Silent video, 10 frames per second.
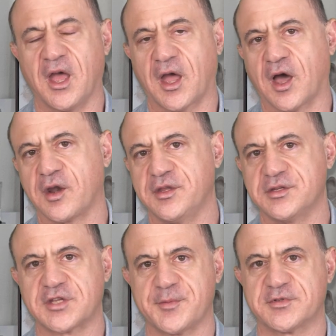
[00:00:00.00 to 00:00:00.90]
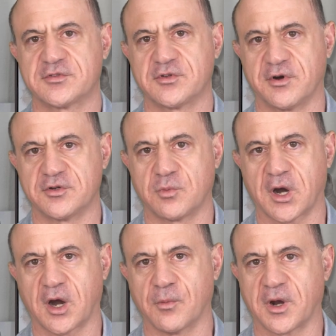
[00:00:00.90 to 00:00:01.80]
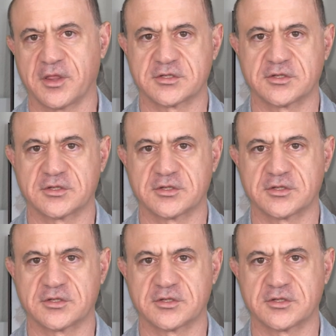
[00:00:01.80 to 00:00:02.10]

How do these types of storage work? What are the,